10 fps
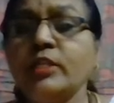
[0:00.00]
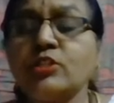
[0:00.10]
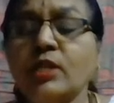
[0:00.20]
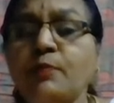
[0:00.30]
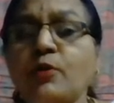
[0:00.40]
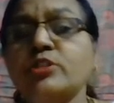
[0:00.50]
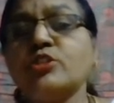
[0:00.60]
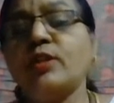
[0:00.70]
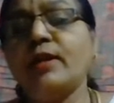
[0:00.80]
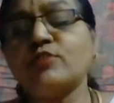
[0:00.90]
the 3 points
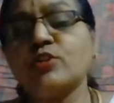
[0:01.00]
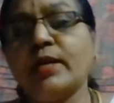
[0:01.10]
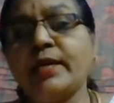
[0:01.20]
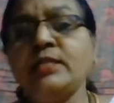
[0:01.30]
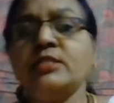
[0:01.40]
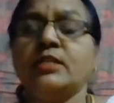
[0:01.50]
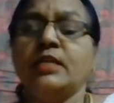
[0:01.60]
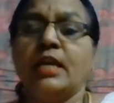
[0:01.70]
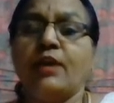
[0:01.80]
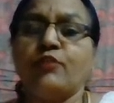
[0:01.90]
you'll have to write
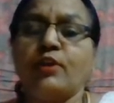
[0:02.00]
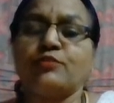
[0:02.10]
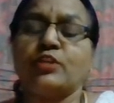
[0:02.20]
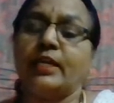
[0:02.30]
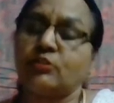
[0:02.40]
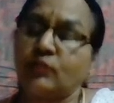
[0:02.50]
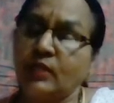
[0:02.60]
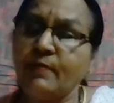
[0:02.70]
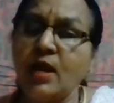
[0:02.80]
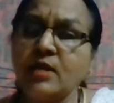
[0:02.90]
if you have to get 3
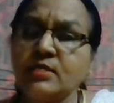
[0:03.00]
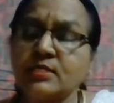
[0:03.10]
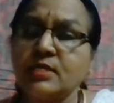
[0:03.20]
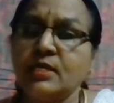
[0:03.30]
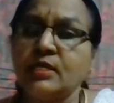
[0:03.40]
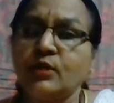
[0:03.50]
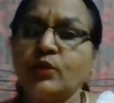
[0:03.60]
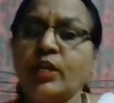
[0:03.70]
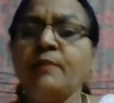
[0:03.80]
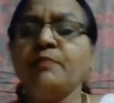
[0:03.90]
marks.
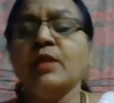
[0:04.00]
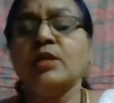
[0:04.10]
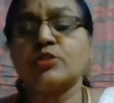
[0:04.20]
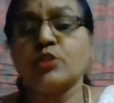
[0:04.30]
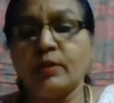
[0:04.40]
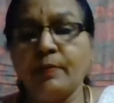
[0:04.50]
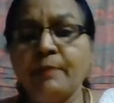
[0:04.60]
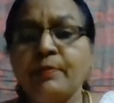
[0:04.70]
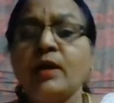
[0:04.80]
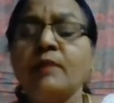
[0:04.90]
Okay, so
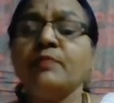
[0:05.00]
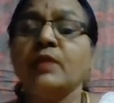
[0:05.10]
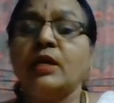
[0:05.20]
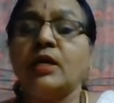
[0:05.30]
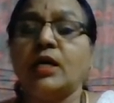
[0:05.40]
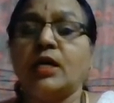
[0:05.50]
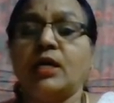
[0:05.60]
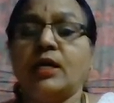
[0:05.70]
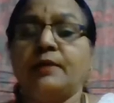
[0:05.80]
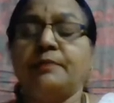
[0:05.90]
remember
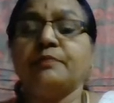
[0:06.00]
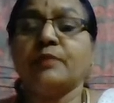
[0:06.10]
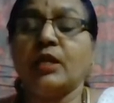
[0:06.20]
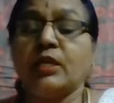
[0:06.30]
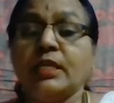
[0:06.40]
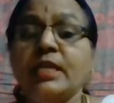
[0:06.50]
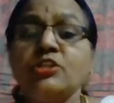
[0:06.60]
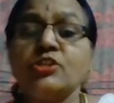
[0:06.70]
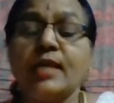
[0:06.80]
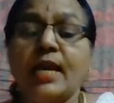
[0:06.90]

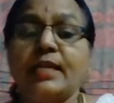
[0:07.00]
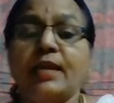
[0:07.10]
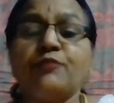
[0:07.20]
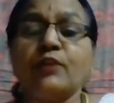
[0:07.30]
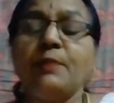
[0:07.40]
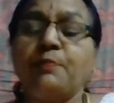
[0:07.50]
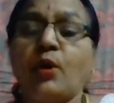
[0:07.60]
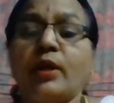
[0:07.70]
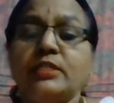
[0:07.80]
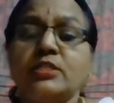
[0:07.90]
each and every
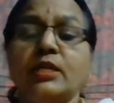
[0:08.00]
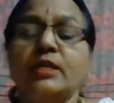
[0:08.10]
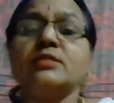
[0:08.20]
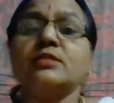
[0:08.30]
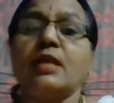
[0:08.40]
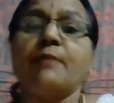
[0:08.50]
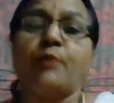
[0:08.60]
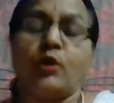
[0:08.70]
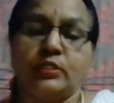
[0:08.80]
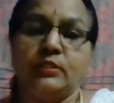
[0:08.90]
point is
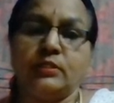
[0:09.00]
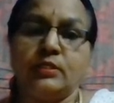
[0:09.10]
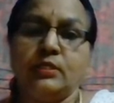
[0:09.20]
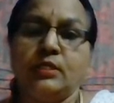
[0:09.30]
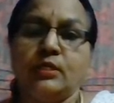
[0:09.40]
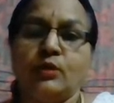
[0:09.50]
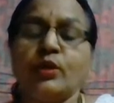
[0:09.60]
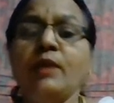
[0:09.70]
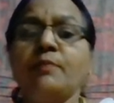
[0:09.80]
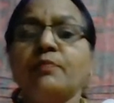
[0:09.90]
important.
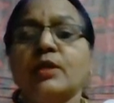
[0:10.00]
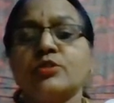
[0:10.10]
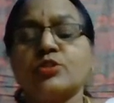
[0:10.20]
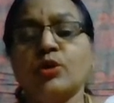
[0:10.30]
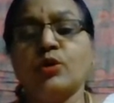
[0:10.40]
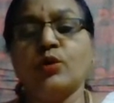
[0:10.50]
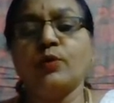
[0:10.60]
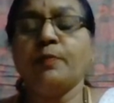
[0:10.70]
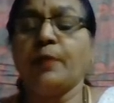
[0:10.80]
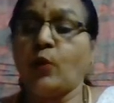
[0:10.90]
Okay,
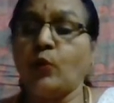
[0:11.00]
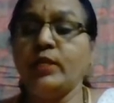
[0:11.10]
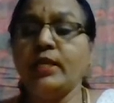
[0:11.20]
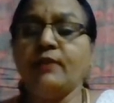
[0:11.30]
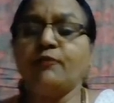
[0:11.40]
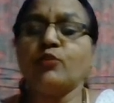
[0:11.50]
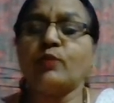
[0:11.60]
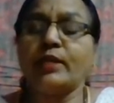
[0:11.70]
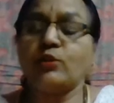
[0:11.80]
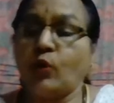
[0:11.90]
so only if you
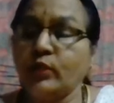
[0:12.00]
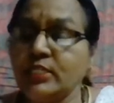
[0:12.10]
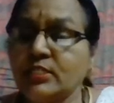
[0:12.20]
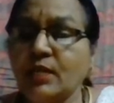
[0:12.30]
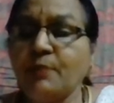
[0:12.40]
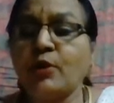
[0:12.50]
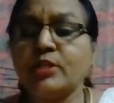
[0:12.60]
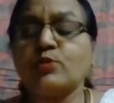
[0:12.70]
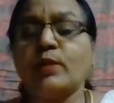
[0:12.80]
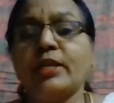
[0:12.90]
write all these 3
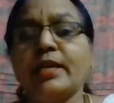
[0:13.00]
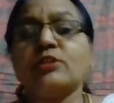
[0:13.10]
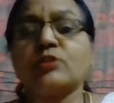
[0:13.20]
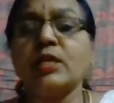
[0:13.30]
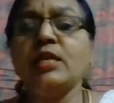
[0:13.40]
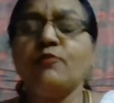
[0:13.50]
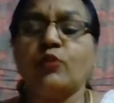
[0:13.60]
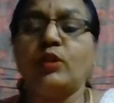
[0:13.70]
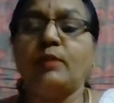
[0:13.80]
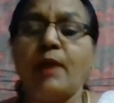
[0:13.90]
points will you get 3
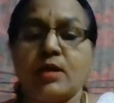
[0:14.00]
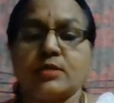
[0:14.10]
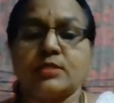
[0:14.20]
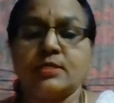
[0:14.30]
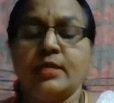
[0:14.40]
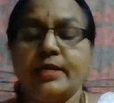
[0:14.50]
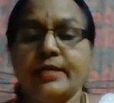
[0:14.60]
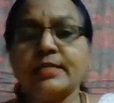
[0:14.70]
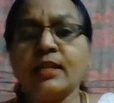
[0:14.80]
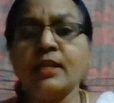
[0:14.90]
full marks. Is
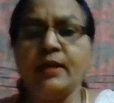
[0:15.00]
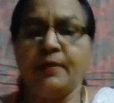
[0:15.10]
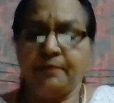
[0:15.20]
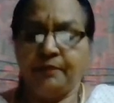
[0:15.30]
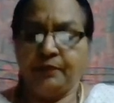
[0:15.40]
that clear?